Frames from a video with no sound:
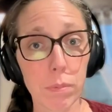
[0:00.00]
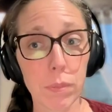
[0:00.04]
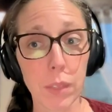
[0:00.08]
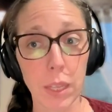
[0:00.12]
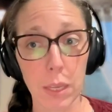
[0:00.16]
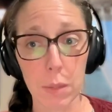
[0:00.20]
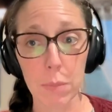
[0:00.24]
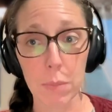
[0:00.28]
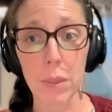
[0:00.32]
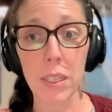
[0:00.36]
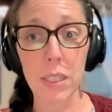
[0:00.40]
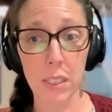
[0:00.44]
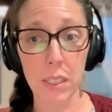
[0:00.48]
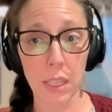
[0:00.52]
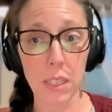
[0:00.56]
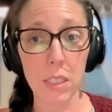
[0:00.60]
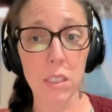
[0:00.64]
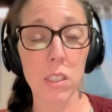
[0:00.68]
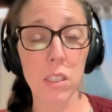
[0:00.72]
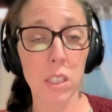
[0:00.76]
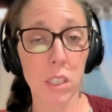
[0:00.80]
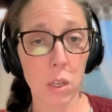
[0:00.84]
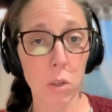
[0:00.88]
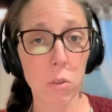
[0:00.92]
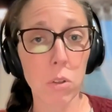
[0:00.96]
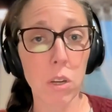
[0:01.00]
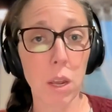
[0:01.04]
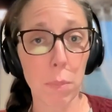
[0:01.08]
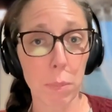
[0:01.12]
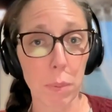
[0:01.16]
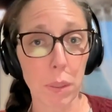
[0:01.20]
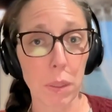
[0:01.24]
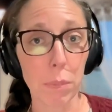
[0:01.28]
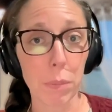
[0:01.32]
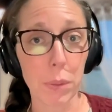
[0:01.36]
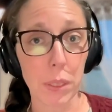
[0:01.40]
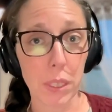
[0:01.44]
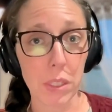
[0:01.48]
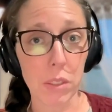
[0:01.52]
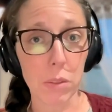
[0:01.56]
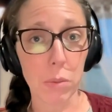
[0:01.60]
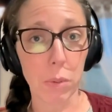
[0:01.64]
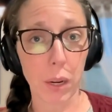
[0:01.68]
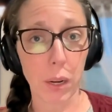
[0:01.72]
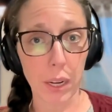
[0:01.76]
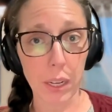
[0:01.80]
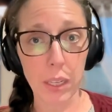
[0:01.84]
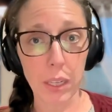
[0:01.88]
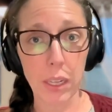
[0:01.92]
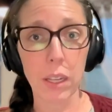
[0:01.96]
That means that's the no dumping piece,
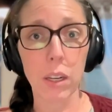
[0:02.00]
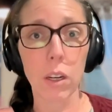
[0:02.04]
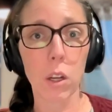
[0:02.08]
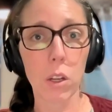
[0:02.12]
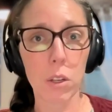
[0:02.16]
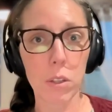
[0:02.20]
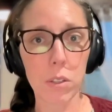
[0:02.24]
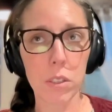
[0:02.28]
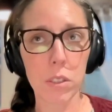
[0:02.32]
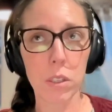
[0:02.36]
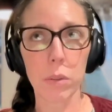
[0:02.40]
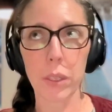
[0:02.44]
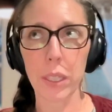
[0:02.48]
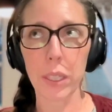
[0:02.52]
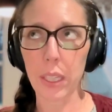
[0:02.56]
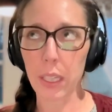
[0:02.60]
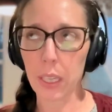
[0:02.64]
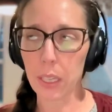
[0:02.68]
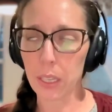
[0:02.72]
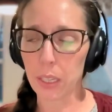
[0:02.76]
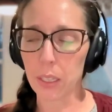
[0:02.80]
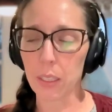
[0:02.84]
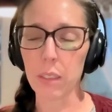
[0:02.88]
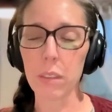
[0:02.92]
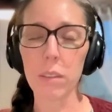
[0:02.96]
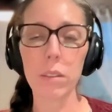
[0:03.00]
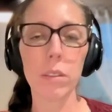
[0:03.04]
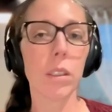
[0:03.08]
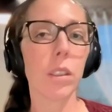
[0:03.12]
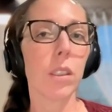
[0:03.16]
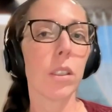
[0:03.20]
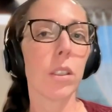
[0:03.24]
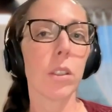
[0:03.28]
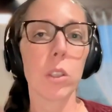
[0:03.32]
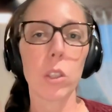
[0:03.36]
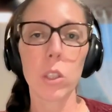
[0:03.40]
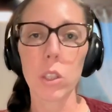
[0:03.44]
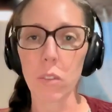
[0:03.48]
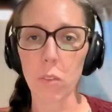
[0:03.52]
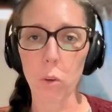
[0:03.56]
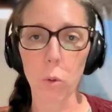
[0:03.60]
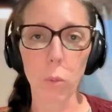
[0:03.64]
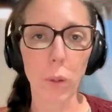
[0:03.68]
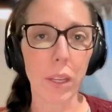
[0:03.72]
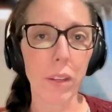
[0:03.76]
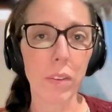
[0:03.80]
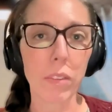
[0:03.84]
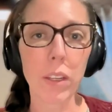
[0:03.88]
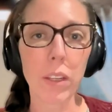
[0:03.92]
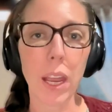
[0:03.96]
right? And also, again, you have a
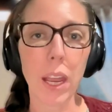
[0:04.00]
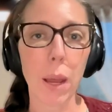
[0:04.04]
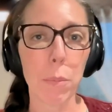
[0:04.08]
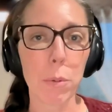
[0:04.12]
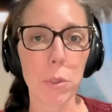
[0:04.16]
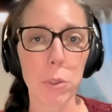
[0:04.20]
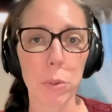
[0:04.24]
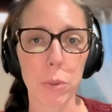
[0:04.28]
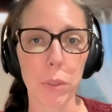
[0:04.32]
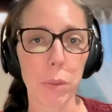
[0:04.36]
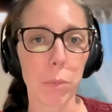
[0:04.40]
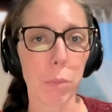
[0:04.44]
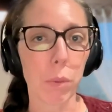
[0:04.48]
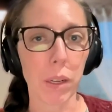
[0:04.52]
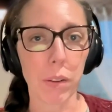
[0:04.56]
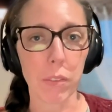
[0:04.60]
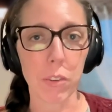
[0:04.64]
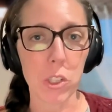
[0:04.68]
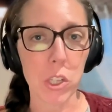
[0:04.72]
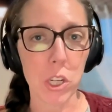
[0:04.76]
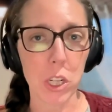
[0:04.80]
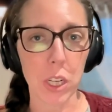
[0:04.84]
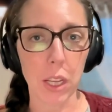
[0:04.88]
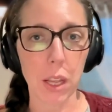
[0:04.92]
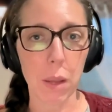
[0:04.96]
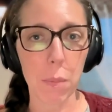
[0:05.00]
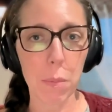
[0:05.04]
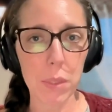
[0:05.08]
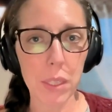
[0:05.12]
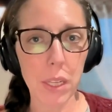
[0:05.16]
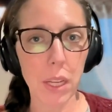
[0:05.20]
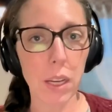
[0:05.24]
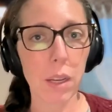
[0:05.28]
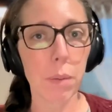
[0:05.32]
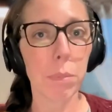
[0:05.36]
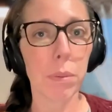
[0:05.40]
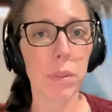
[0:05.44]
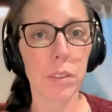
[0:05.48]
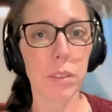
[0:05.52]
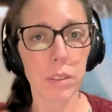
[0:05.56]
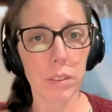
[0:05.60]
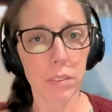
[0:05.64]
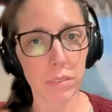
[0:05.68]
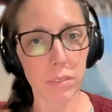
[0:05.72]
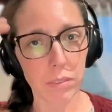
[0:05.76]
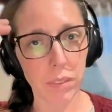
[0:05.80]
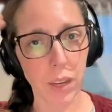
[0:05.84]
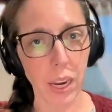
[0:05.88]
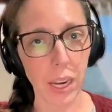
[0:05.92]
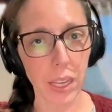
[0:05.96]
way of capturing whenever shit comes up
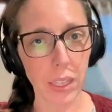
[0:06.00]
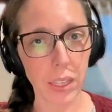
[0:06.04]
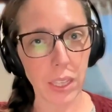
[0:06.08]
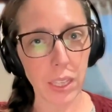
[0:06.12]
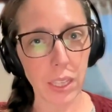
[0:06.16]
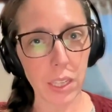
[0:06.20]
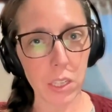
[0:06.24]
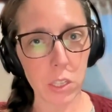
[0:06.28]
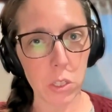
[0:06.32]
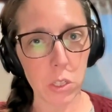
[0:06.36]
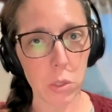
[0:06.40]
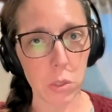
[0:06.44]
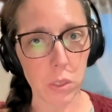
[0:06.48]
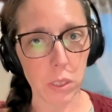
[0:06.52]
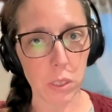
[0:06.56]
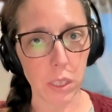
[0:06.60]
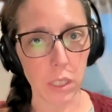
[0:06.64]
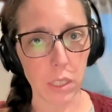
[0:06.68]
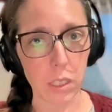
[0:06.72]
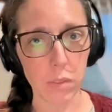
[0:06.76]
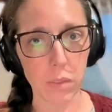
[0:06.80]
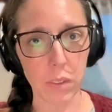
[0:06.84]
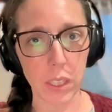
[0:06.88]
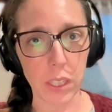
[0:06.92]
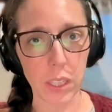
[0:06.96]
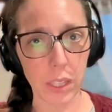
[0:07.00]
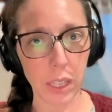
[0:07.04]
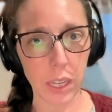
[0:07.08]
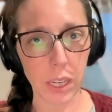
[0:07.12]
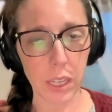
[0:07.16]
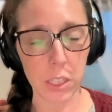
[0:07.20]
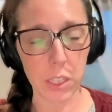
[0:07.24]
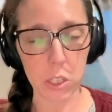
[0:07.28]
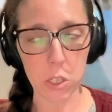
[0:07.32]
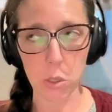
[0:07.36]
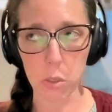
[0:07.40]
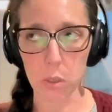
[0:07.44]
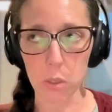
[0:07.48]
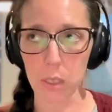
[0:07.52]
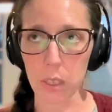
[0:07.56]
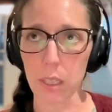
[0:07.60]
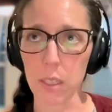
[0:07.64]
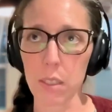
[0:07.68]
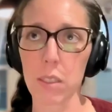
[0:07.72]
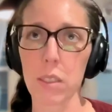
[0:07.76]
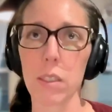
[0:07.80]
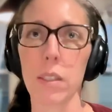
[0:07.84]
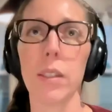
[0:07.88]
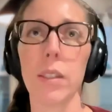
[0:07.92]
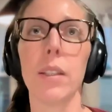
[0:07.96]
via the issues list, via that issues
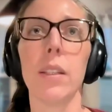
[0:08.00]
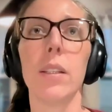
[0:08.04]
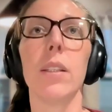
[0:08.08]
list.